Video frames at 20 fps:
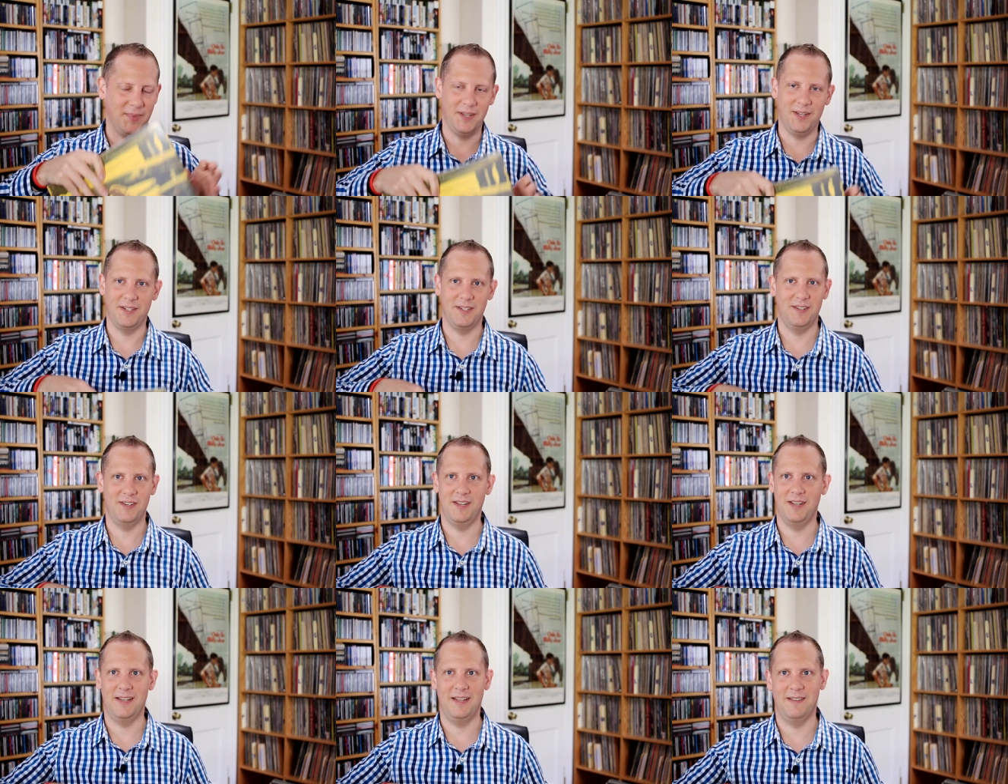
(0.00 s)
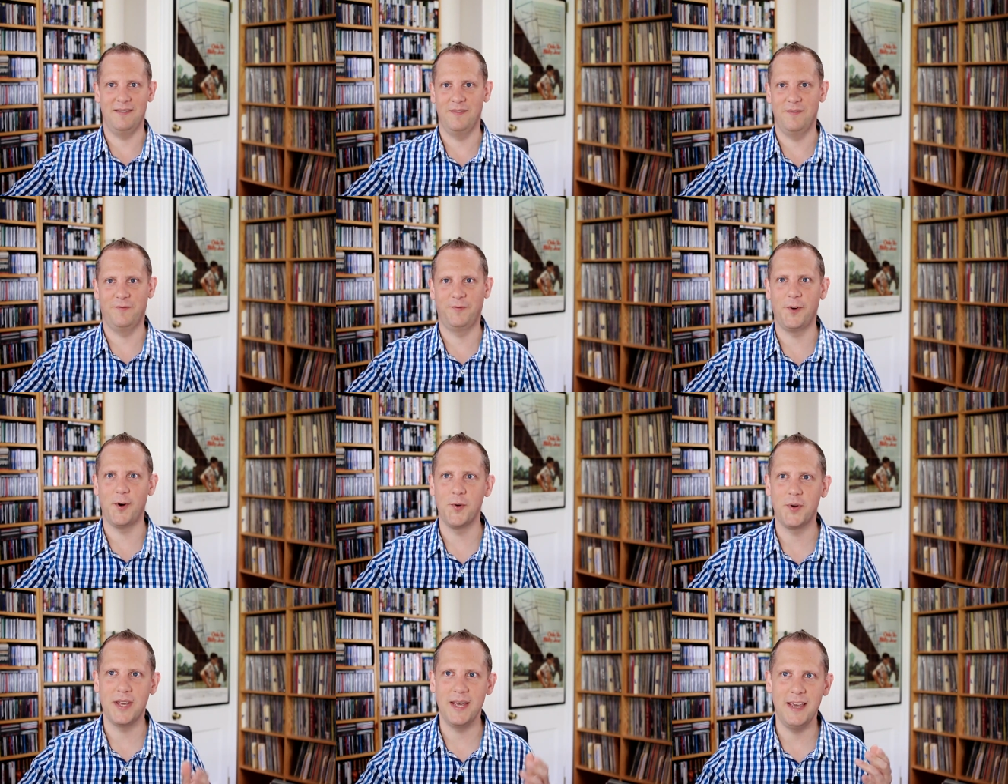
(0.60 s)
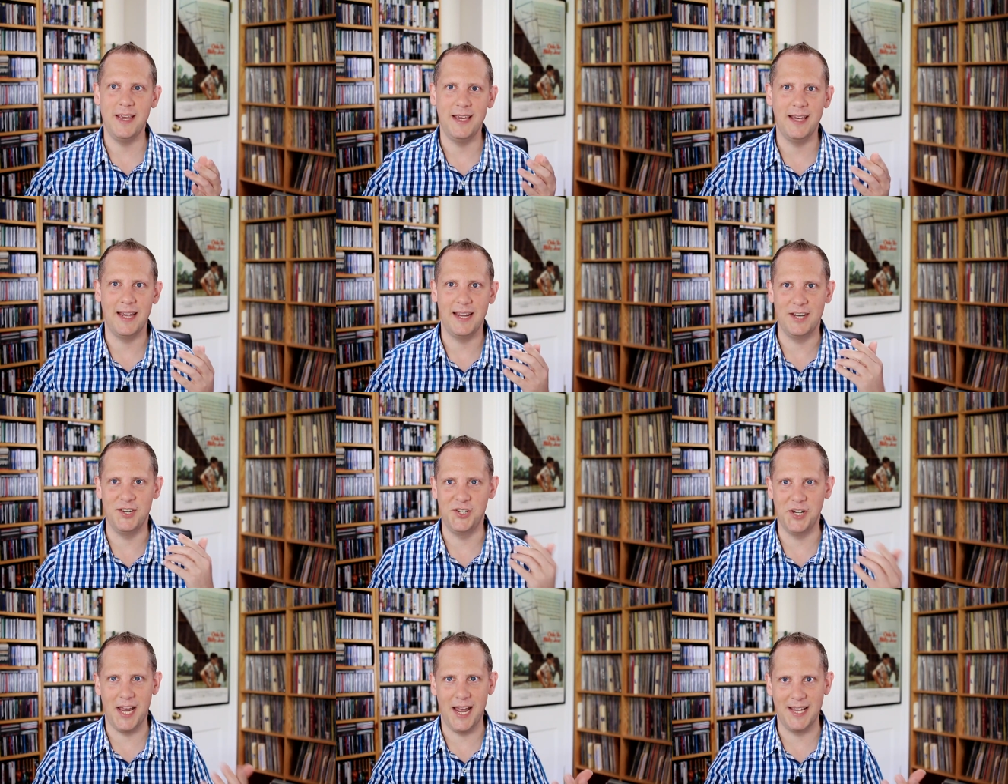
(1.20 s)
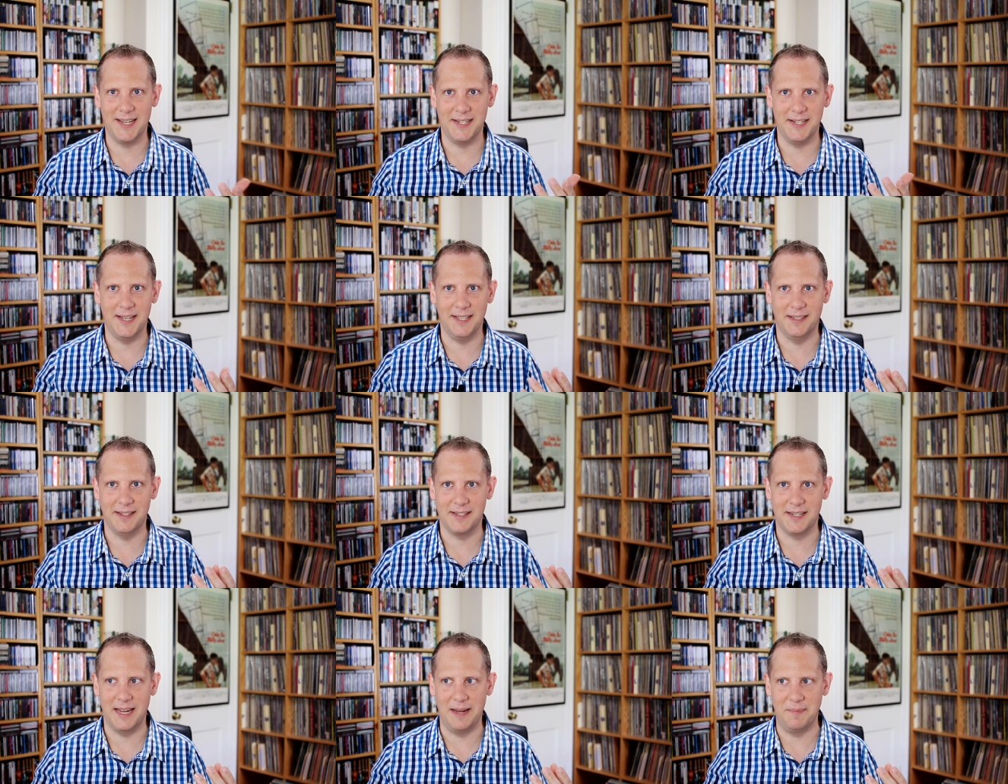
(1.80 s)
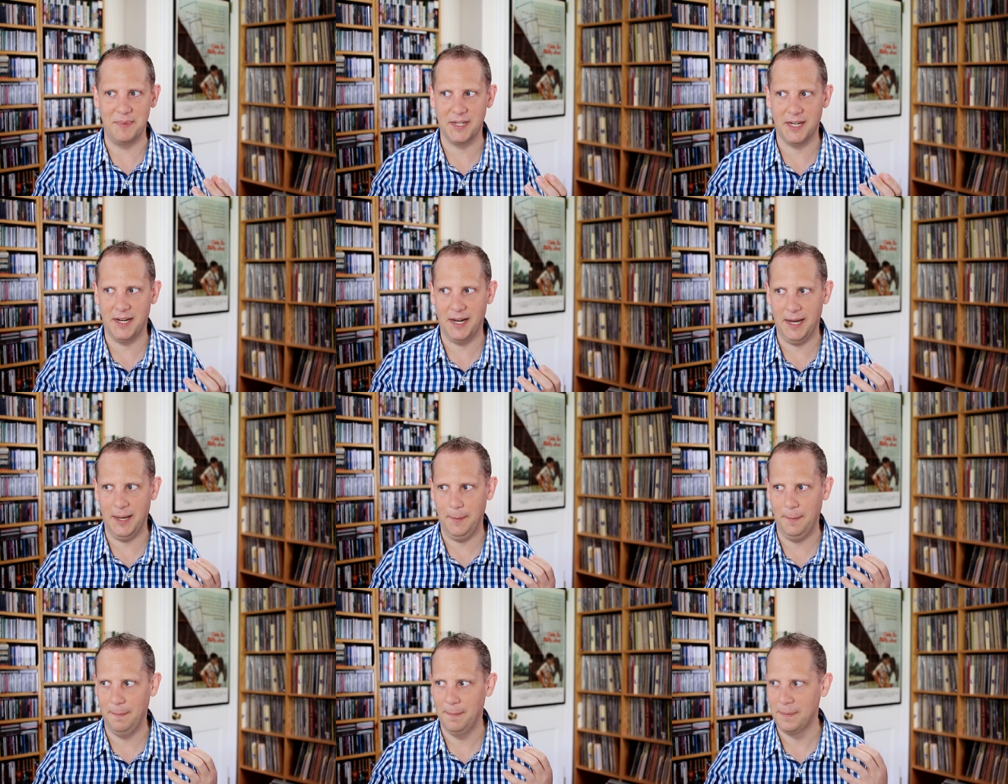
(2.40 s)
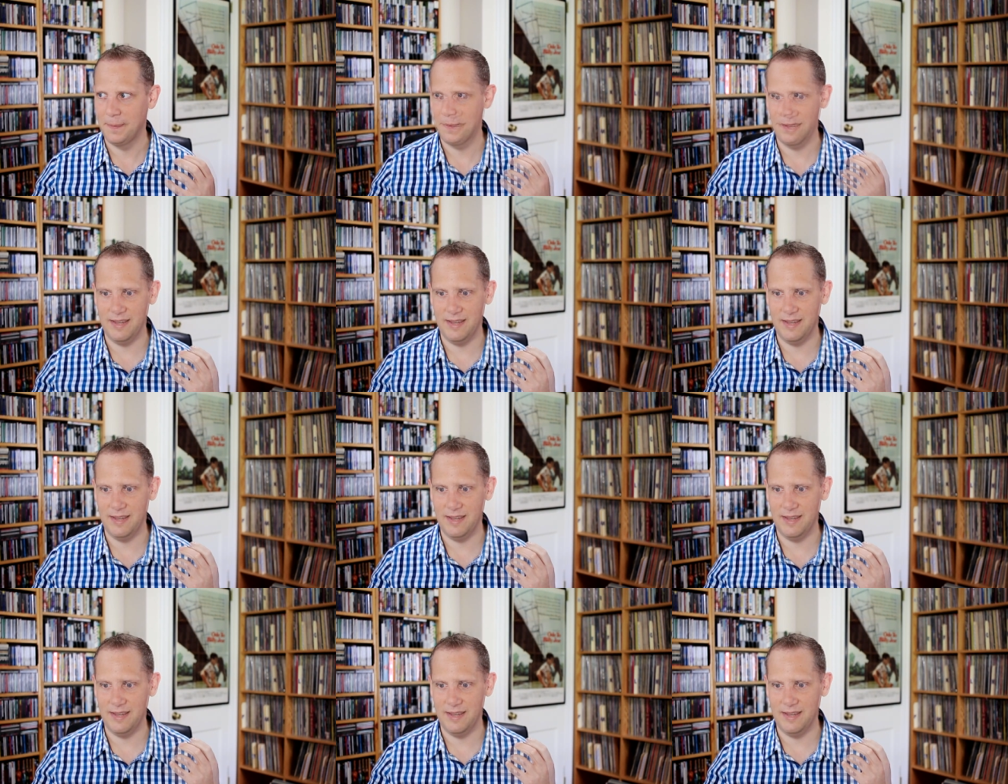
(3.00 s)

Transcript: Folky and jazzy at the same time,